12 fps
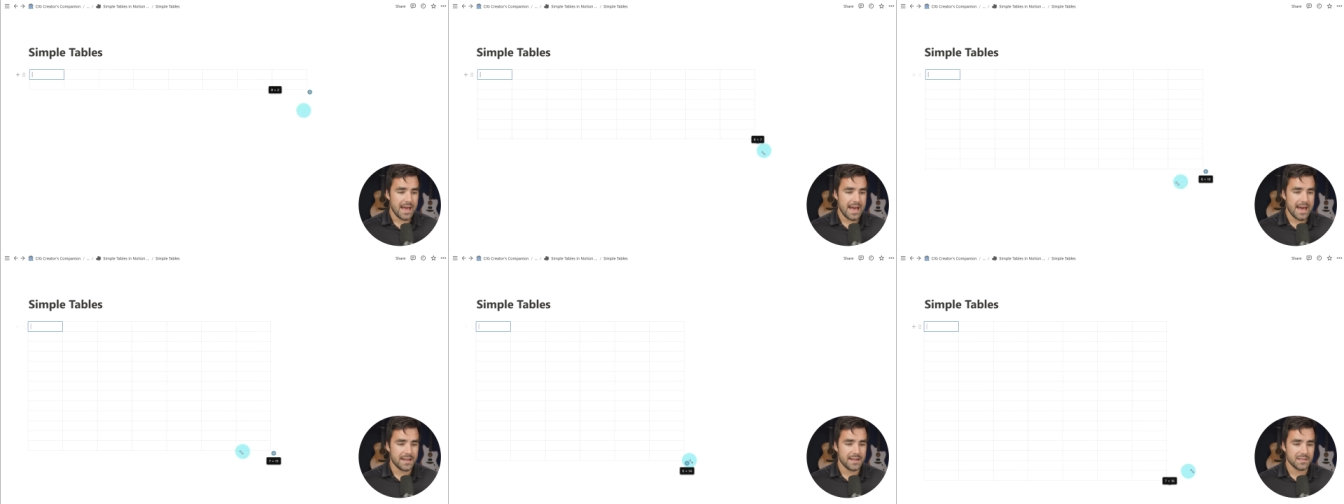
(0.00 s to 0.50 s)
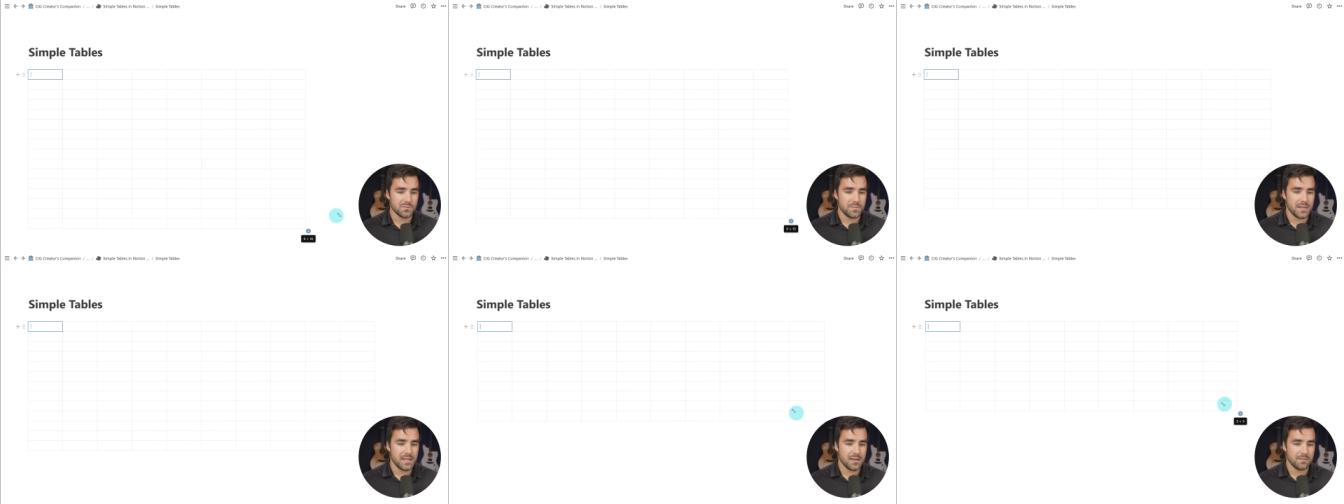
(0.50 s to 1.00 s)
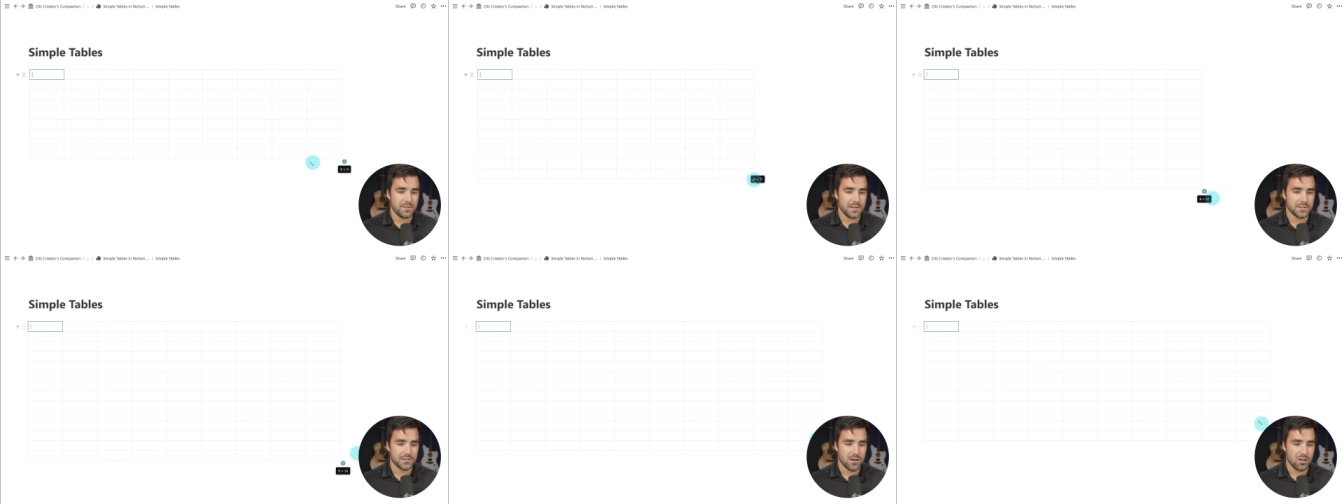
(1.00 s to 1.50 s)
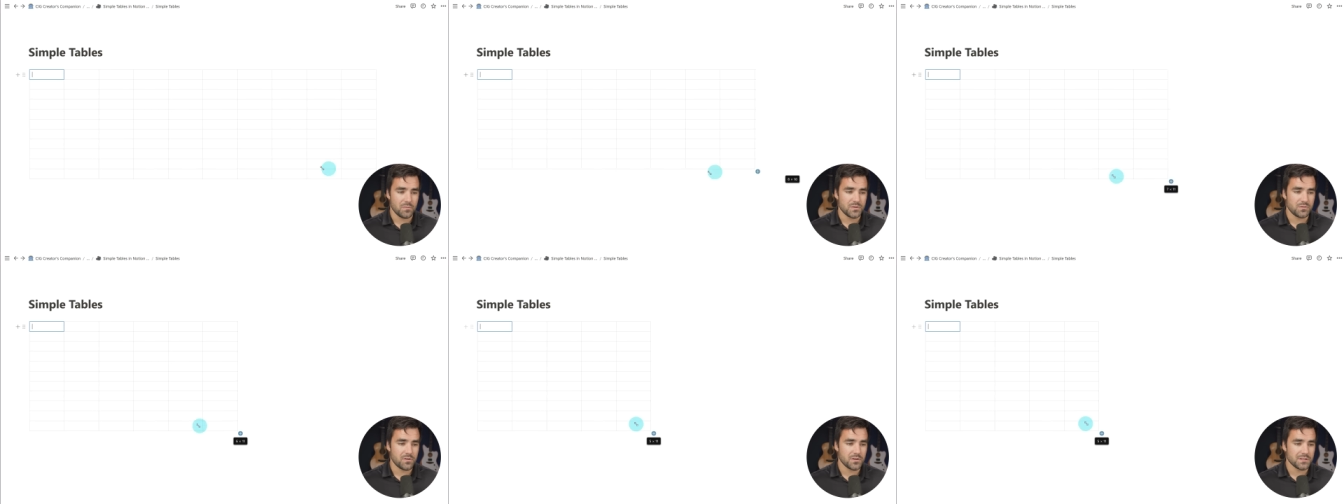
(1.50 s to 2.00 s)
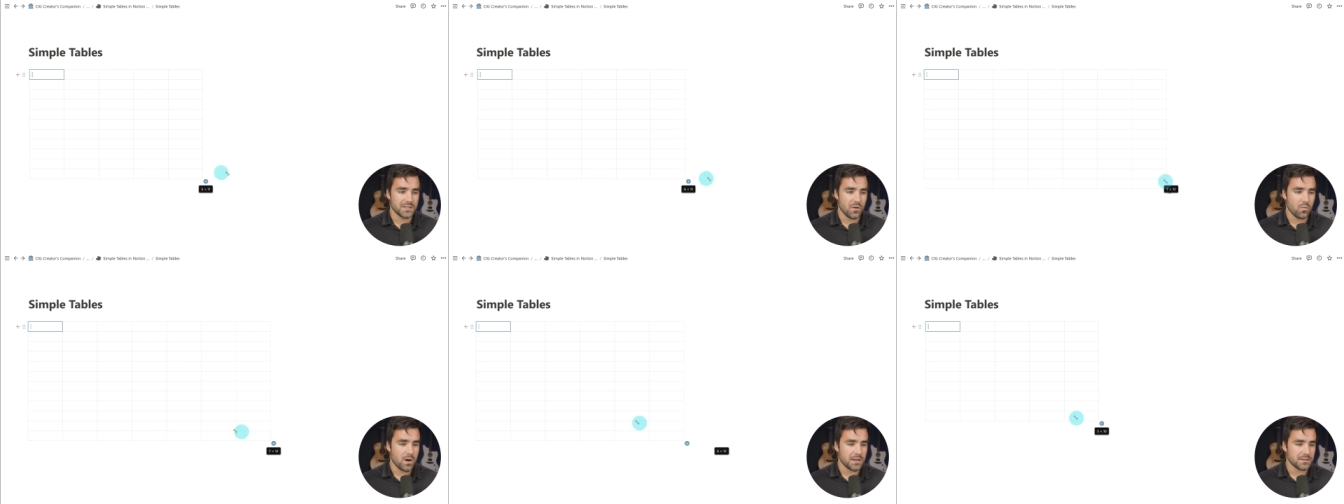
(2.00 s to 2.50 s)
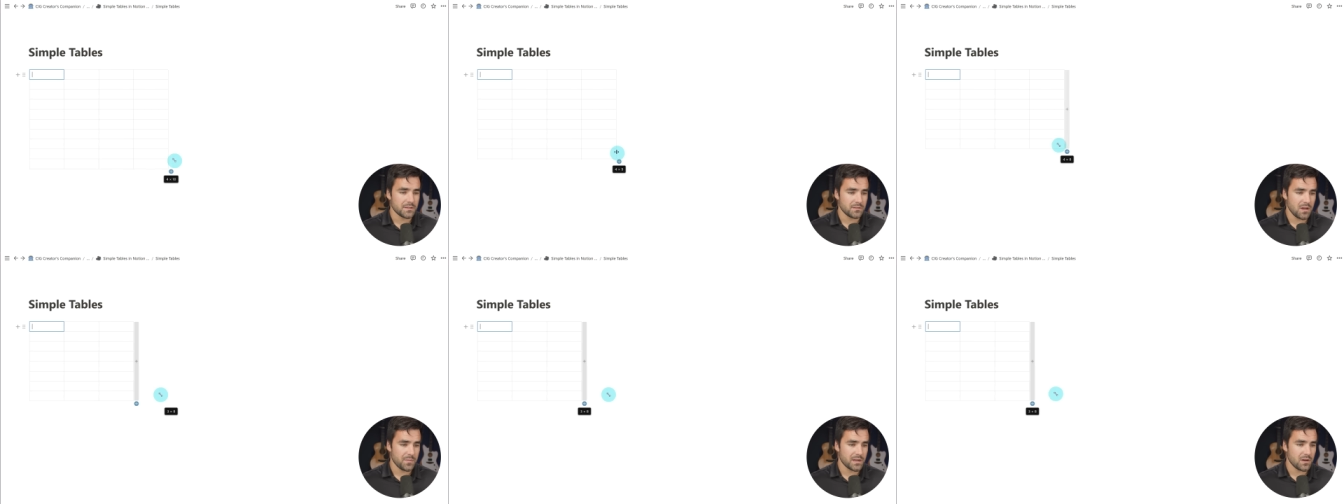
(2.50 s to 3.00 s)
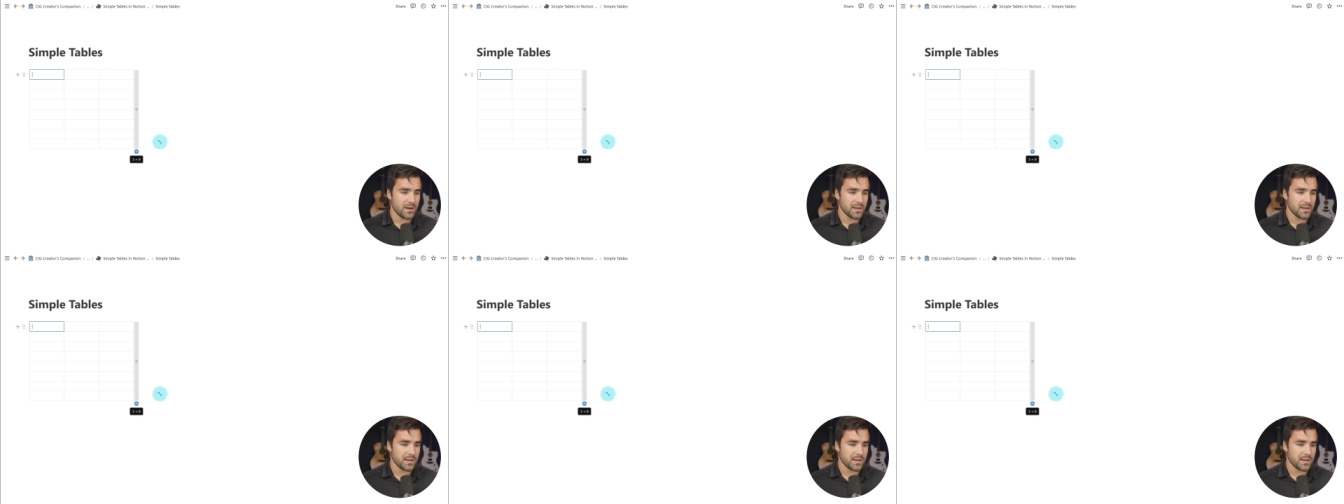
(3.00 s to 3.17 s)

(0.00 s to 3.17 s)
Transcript: add as many of these columns and rows as I want. So I'm gonna go